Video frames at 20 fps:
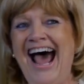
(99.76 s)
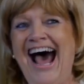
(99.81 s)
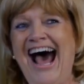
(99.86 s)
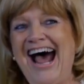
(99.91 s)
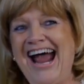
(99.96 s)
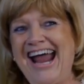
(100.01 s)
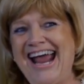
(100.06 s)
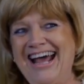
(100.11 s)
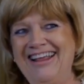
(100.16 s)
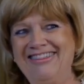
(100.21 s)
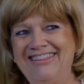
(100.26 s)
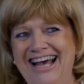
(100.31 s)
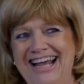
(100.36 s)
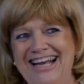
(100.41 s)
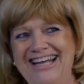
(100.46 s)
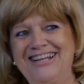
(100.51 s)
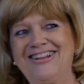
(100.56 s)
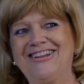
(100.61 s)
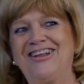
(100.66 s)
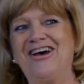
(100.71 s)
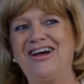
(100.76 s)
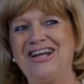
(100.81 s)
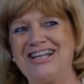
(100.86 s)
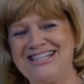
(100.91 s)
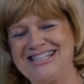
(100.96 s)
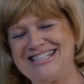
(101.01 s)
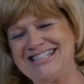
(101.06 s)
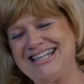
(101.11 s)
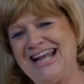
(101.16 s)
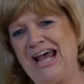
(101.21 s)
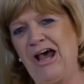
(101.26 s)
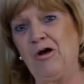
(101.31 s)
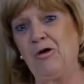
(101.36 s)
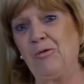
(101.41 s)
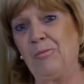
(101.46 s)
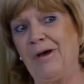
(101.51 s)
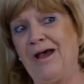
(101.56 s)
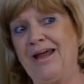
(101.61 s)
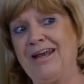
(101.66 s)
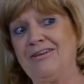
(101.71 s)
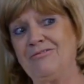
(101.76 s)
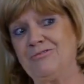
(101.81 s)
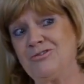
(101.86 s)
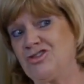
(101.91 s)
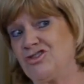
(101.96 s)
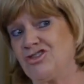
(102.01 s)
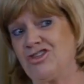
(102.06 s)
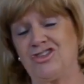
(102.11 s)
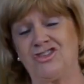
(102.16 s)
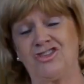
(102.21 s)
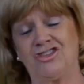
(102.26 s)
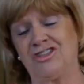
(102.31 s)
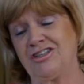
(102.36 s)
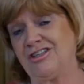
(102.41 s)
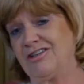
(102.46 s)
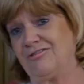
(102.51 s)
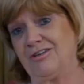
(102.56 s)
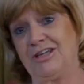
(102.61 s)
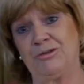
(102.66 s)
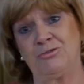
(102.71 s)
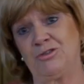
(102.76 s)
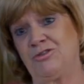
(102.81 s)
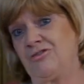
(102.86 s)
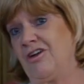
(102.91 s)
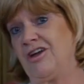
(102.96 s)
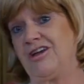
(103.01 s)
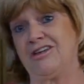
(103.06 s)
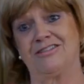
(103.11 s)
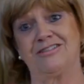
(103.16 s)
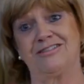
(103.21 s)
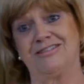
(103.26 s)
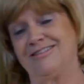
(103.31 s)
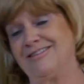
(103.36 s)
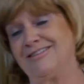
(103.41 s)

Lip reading: I had that little guidance and help, and it was just sheer, it was fate.